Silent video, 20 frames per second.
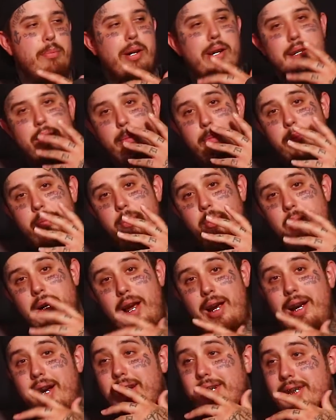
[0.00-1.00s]
brother,
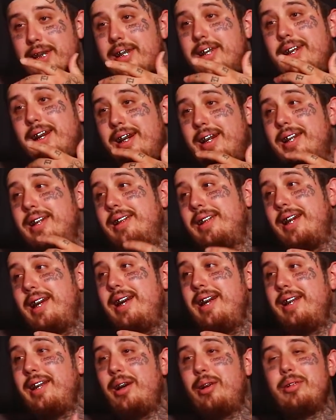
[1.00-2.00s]
when I got this set of
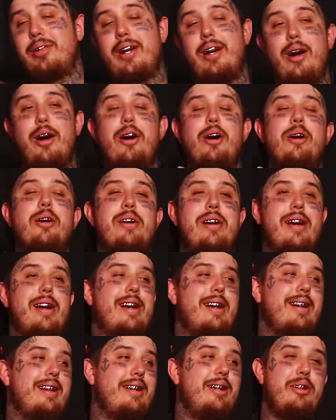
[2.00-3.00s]
teeth, I was like, oh,
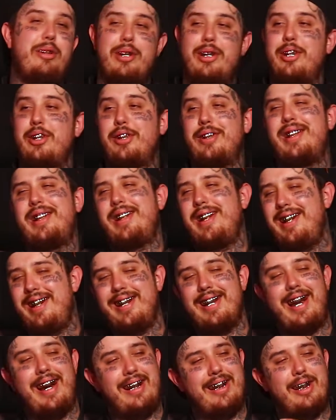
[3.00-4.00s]
okay. You could just
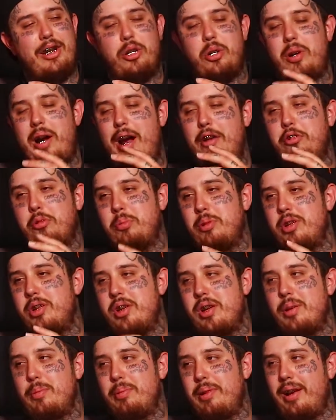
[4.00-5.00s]
see like the, the
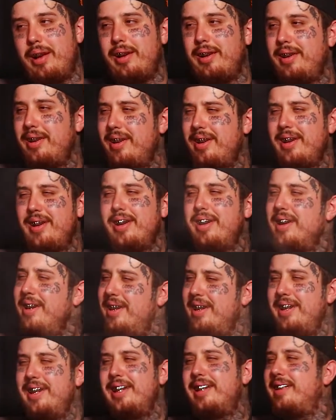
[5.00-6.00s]
craftsmanship. Quality. You like, know, it's
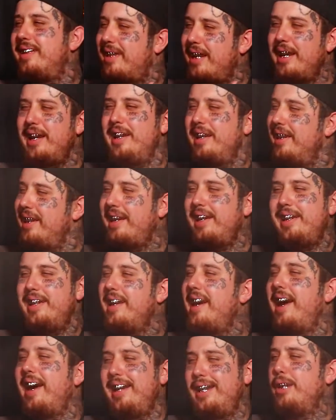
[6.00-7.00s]
different. It's you take his
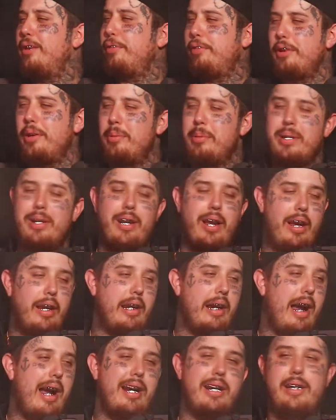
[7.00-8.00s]
time. Yeah, you it. feel me?
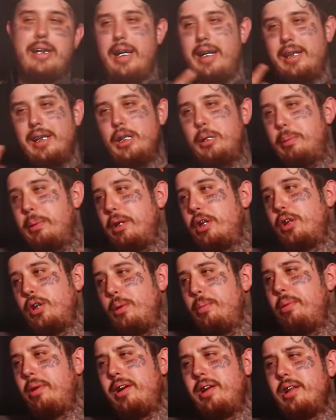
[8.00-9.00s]
Like I could take this bitch
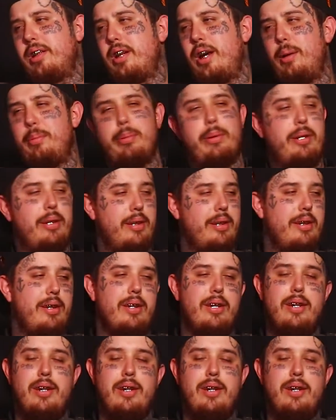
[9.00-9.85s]
to a pawn shop and